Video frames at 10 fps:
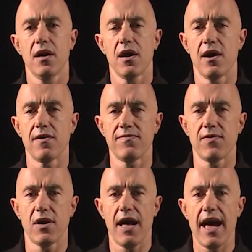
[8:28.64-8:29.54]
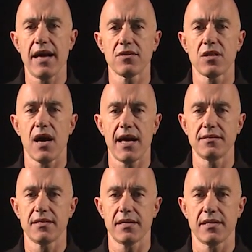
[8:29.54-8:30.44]
of
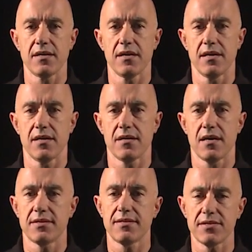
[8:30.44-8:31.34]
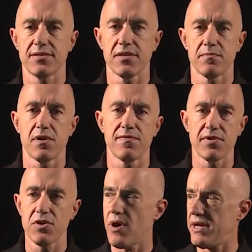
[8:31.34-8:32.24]
analyzing a system of
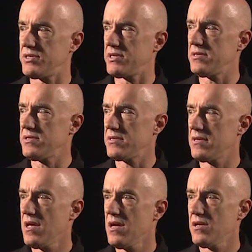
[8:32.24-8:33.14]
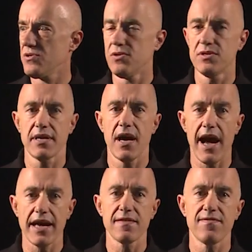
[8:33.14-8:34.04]
equations using
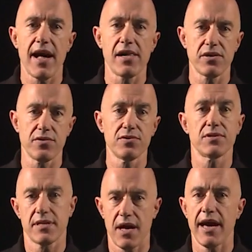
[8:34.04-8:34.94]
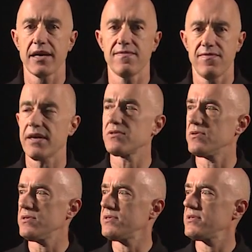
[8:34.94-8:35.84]
eigenvalues and
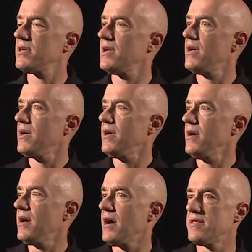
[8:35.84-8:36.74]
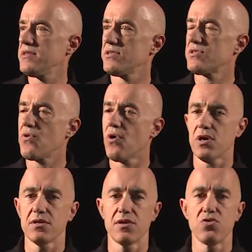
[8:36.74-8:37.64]
eigenvectors. This is
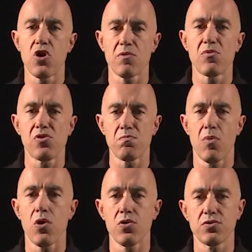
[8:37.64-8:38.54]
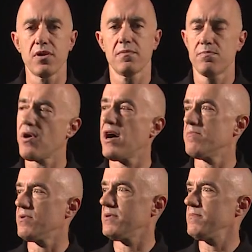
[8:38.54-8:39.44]
called a normal mode
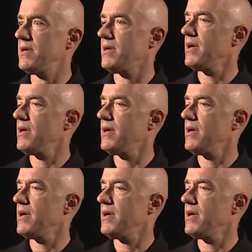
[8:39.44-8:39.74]
problem.